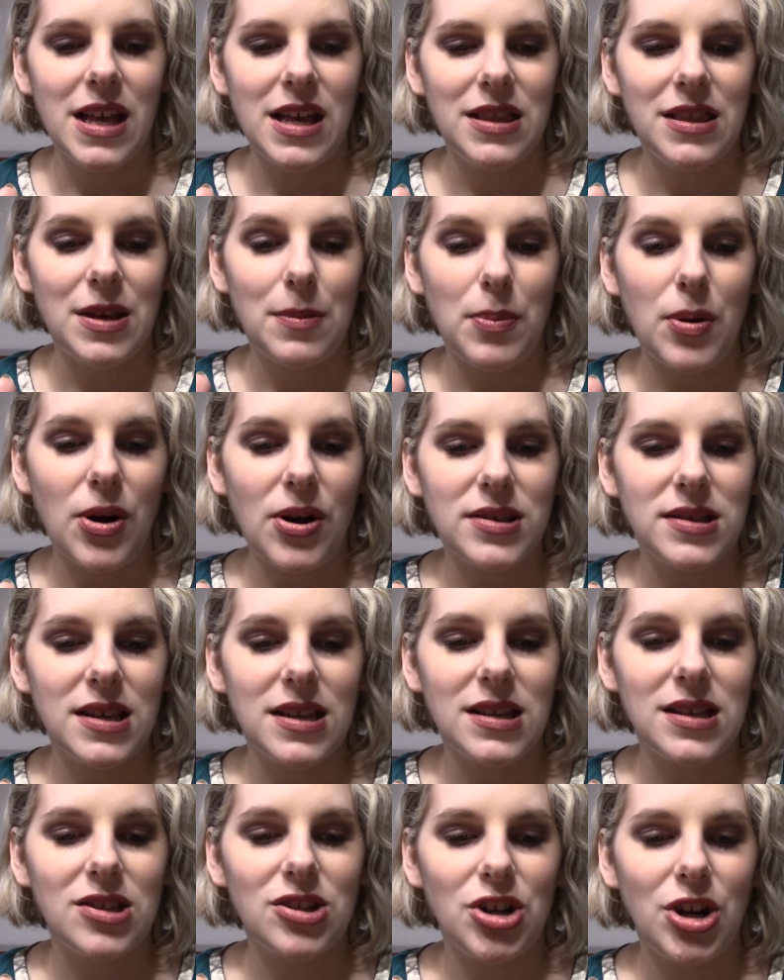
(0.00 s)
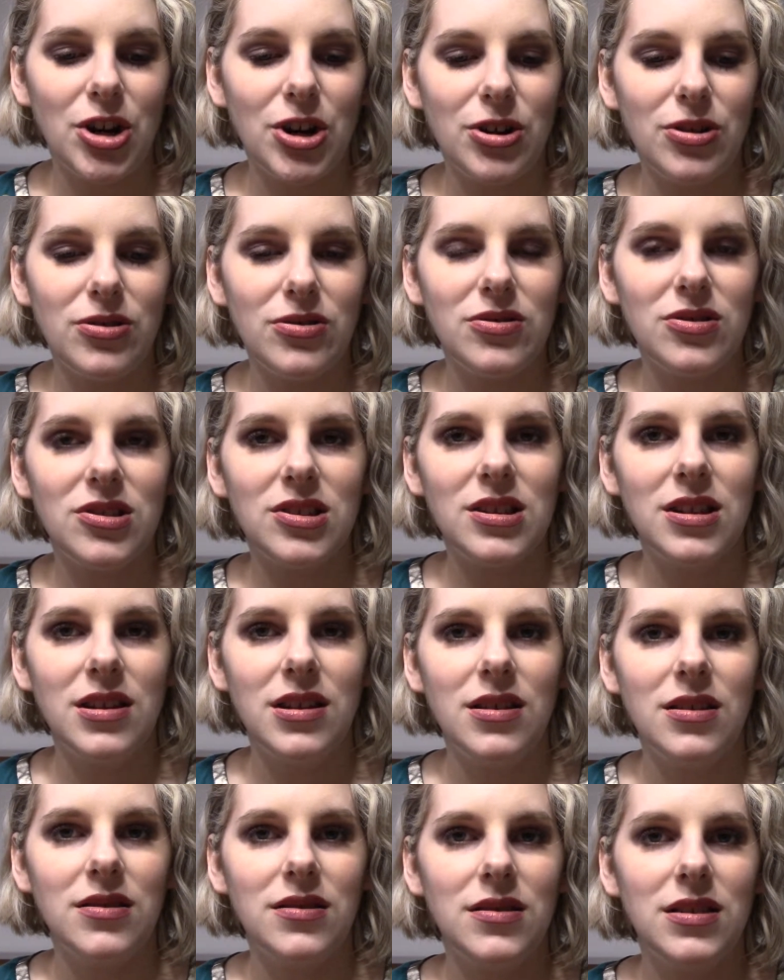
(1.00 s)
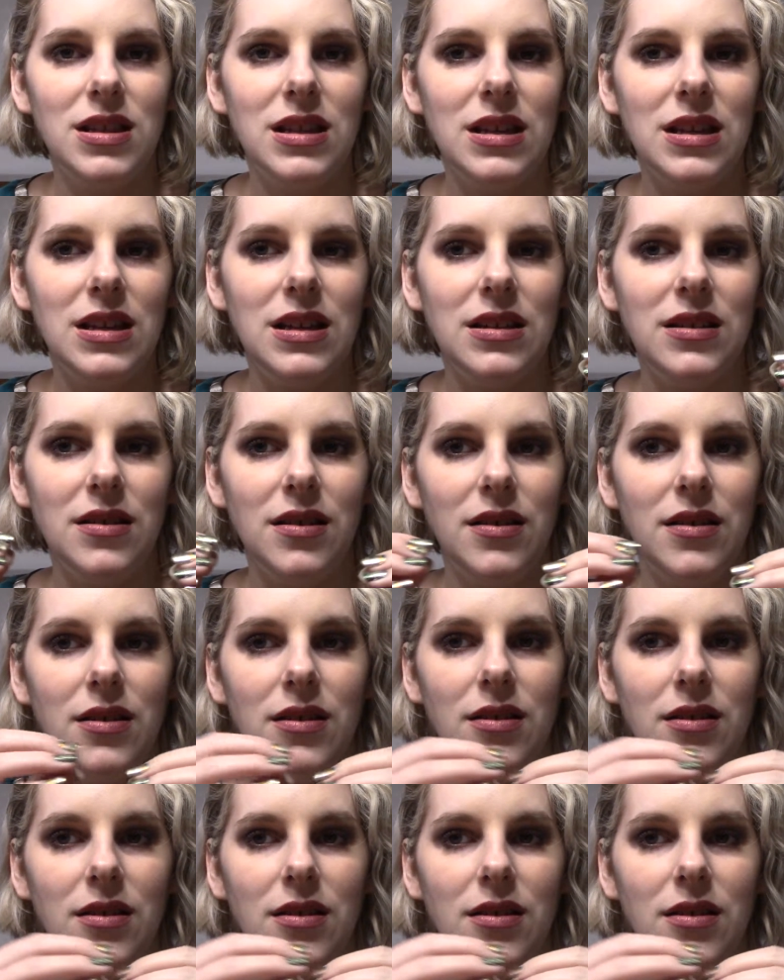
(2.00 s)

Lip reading: the process turns the